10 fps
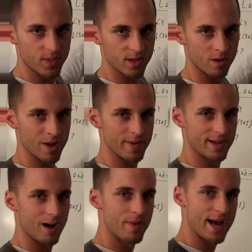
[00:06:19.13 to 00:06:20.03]
Maybe
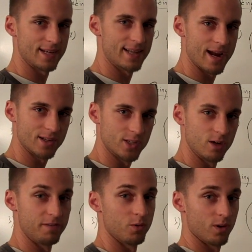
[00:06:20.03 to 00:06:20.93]
cut back a day or 2
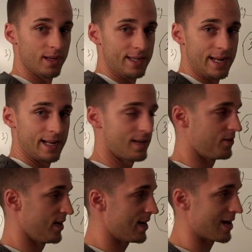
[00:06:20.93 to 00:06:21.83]
if you really need it.
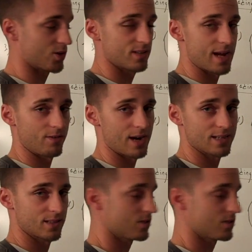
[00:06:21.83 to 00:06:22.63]
If you need an actual day of rest,